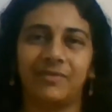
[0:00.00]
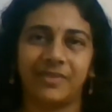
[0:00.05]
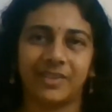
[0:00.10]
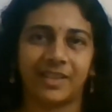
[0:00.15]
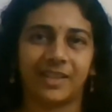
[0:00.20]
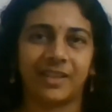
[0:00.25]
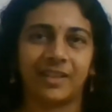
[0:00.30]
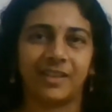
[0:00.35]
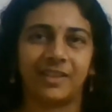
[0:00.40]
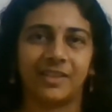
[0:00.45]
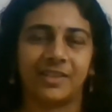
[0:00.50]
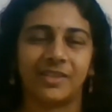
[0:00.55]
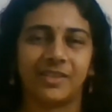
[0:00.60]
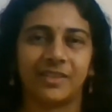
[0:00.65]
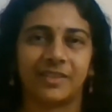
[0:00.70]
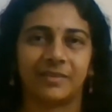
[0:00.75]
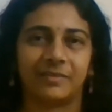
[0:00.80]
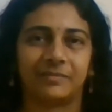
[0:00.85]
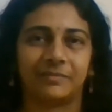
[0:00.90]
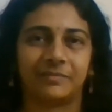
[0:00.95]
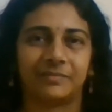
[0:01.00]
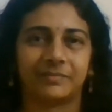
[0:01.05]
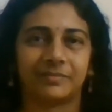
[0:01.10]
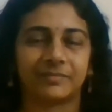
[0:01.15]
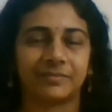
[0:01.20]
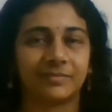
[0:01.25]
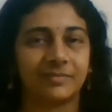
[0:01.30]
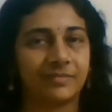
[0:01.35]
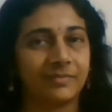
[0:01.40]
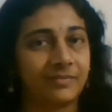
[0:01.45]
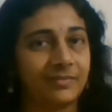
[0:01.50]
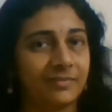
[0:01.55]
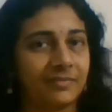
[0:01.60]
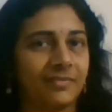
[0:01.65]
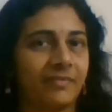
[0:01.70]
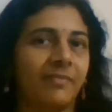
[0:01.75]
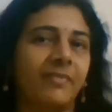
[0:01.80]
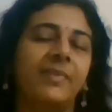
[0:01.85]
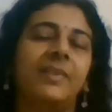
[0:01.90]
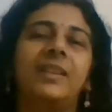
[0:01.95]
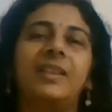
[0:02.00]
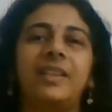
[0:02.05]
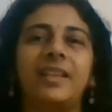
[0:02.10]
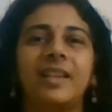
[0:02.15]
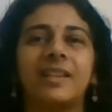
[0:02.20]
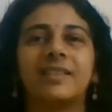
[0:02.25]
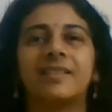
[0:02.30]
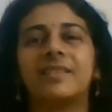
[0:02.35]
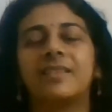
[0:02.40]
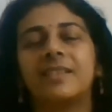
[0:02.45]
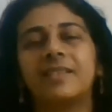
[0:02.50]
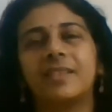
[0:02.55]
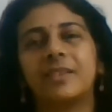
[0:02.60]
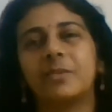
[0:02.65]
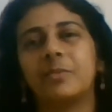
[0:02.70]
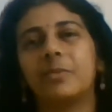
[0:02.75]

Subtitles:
recognition. Yes, this is